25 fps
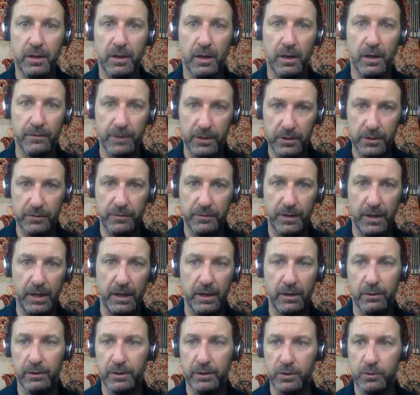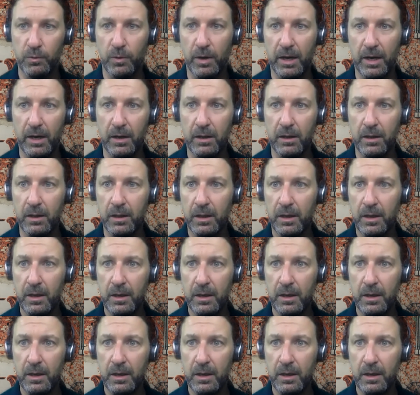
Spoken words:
of this video as well.